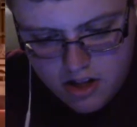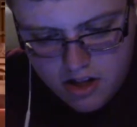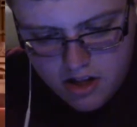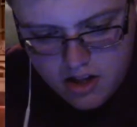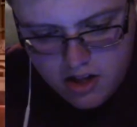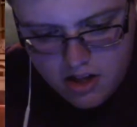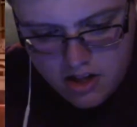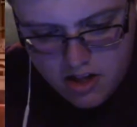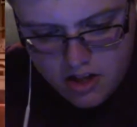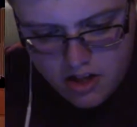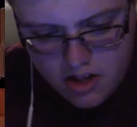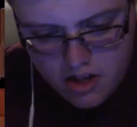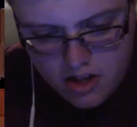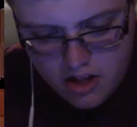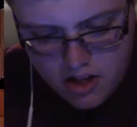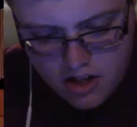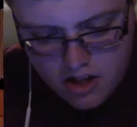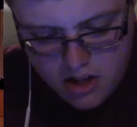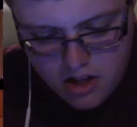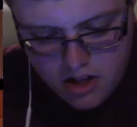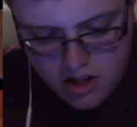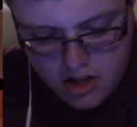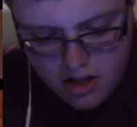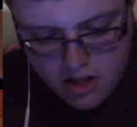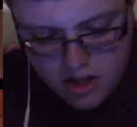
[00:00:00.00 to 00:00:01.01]

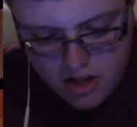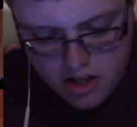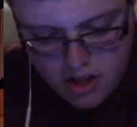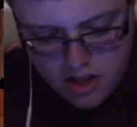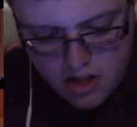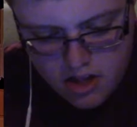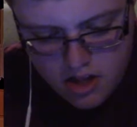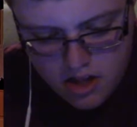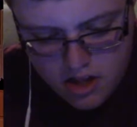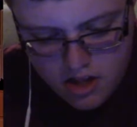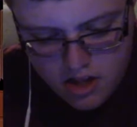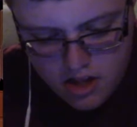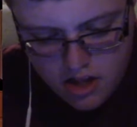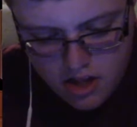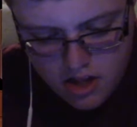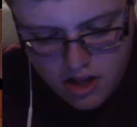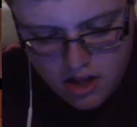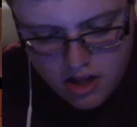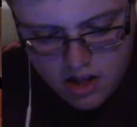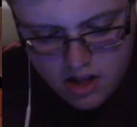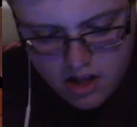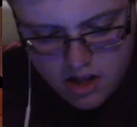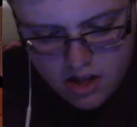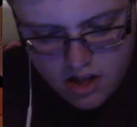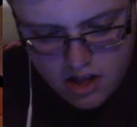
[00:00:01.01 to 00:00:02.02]

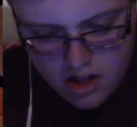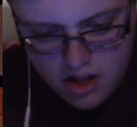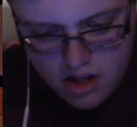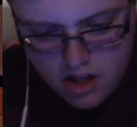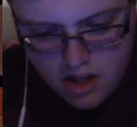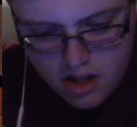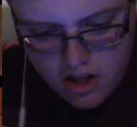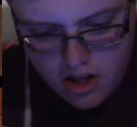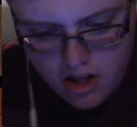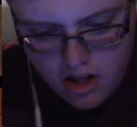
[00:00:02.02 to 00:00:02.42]
[no speech]